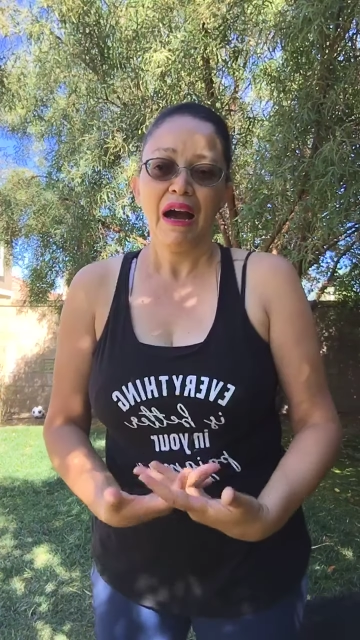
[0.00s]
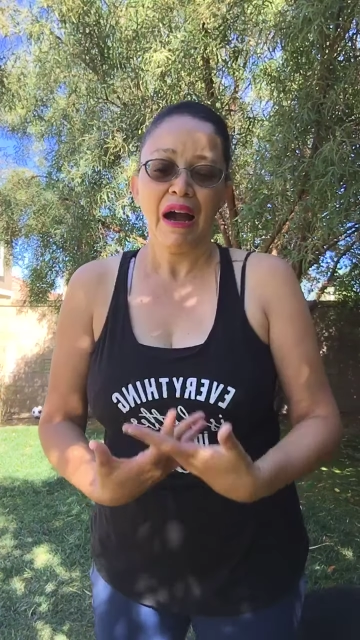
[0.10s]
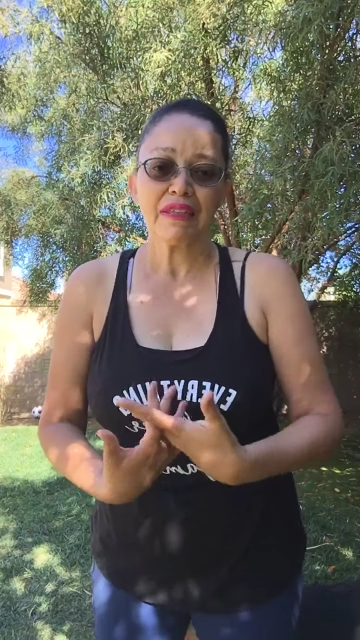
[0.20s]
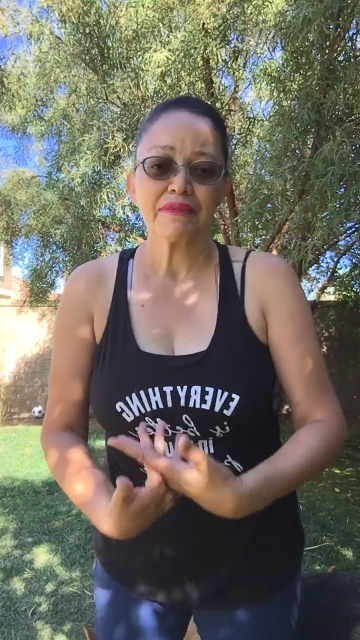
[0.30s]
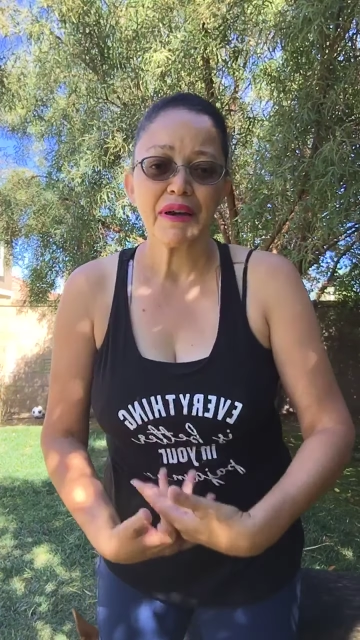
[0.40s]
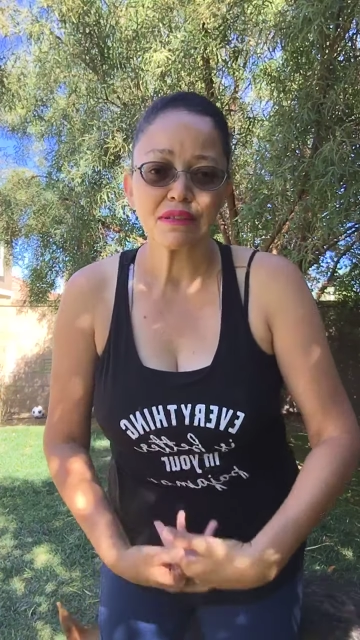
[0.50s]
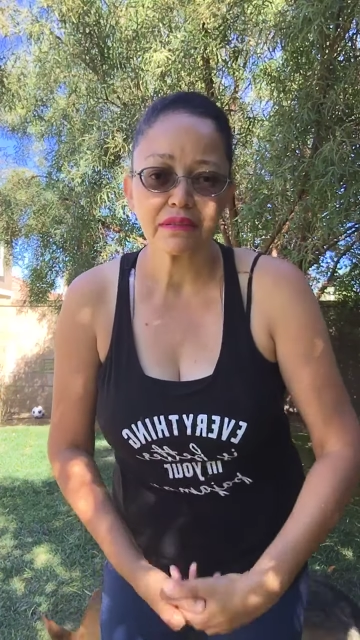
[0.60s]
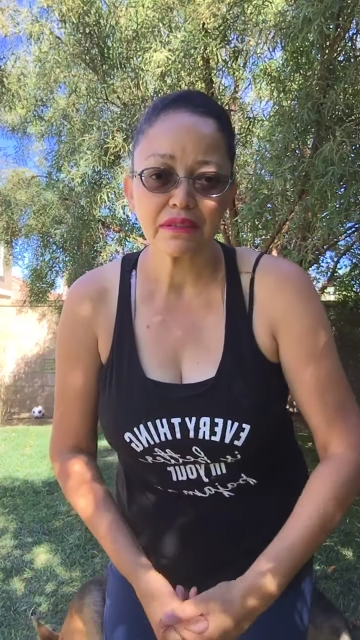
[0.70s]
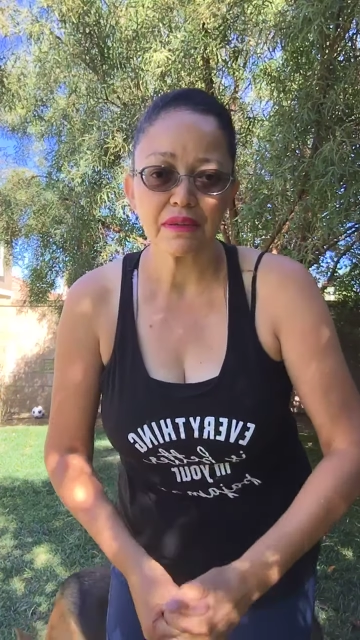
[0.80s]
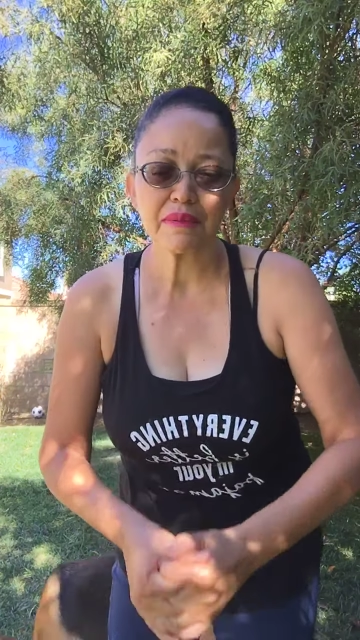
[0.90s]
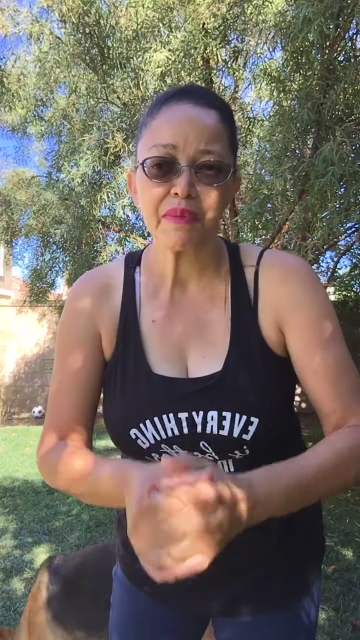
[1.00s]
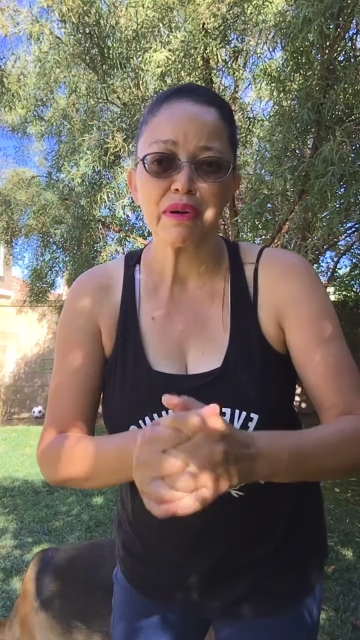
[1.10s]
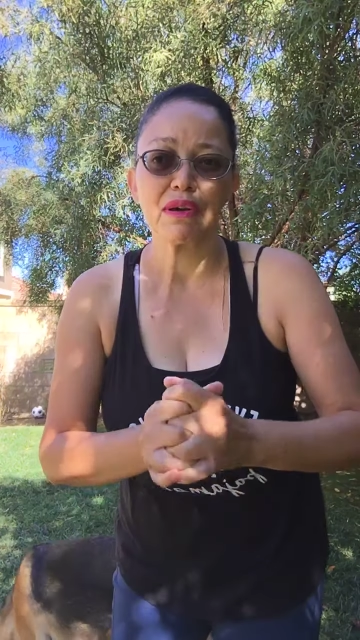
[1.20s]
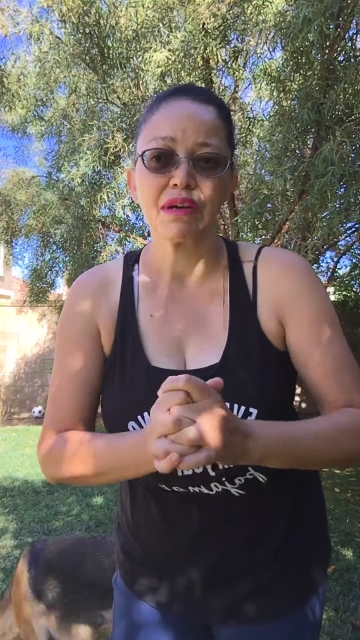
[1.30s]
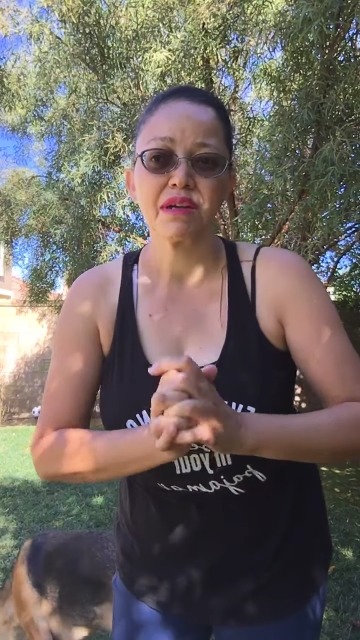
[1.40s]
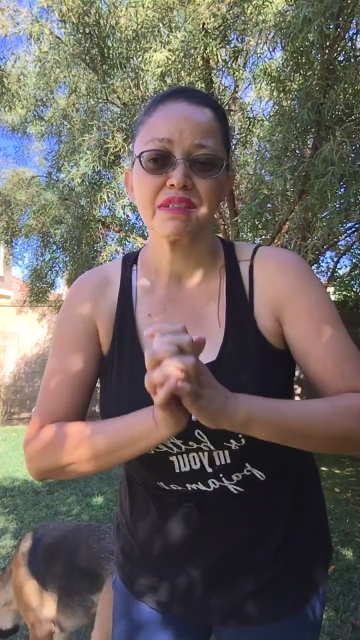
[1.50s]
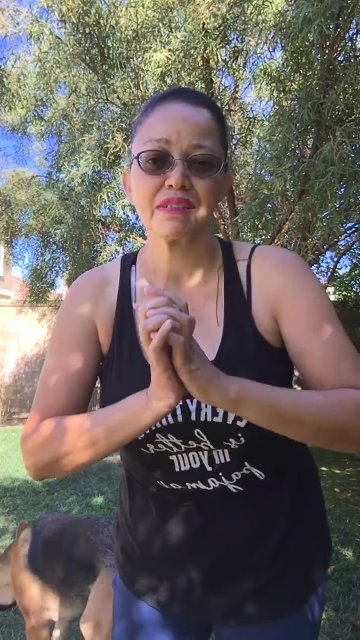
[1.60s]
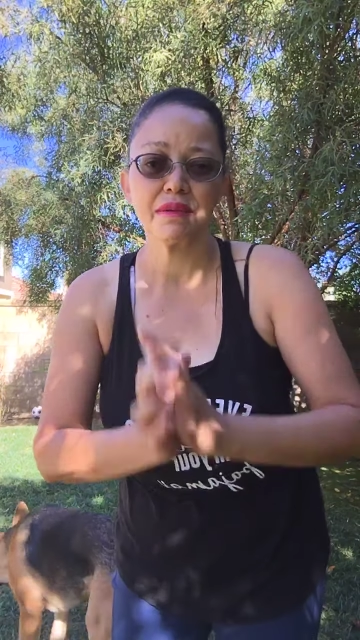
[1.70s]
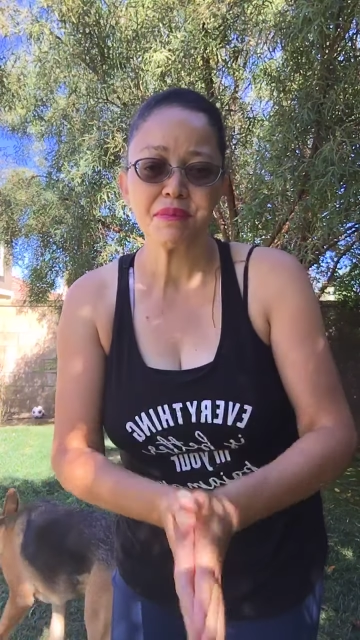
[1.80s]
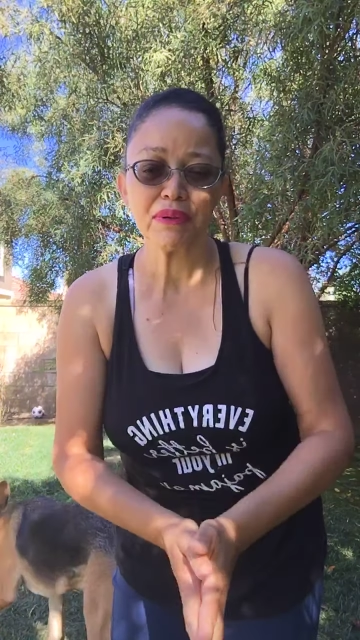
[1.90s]
I had to find something more
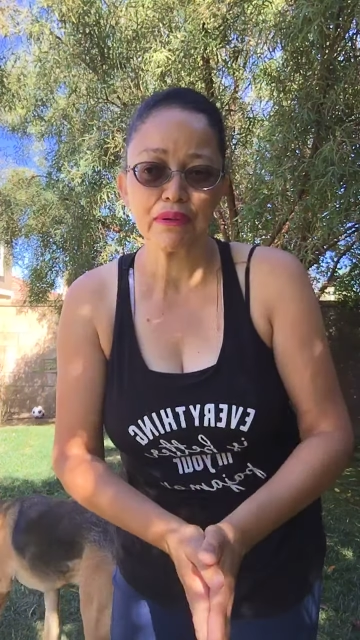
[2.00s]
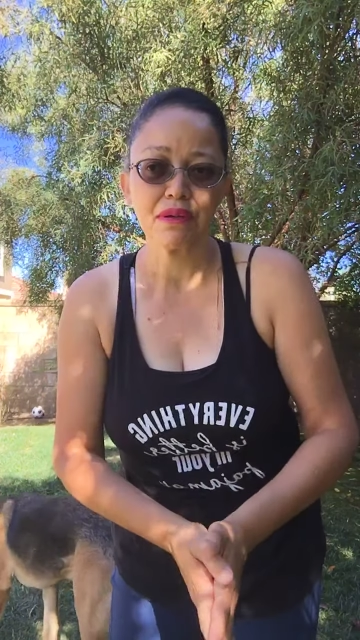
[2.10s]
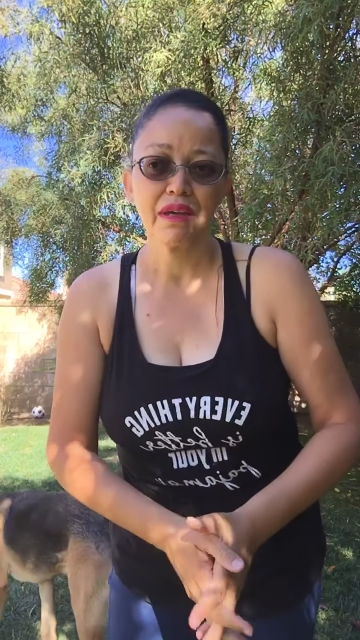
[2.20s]
simple